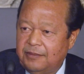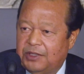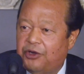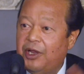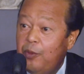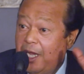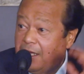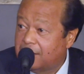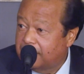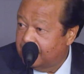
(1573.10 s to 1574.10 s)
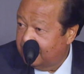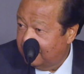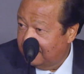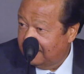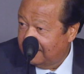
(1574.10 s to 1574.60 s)
3 weeks
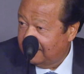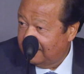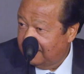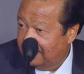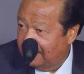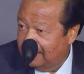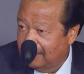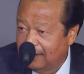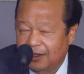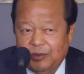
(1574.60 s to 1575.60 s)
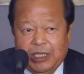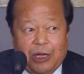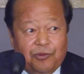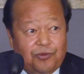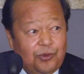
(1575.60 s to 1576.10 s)

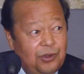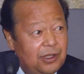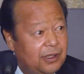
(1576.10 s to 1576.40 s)
without food.